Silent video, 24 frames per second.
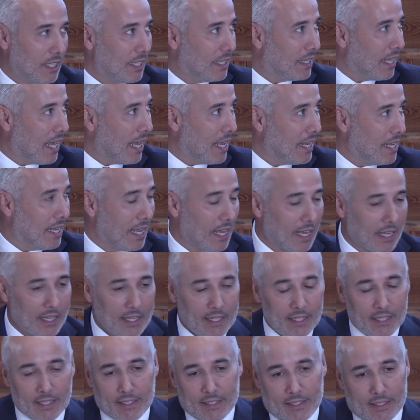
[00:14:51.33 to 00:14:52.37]
Well, it's
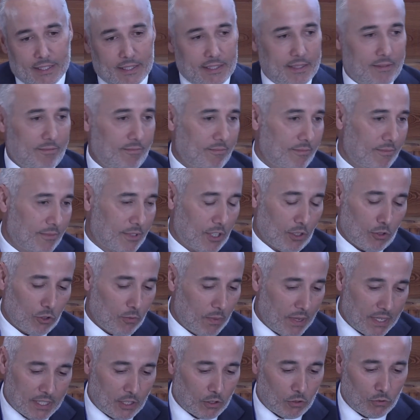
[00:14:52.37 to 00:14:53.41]
not the Piedmont
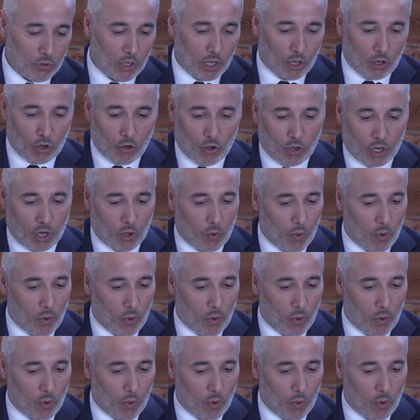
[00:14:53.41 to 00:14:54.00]
region that uh,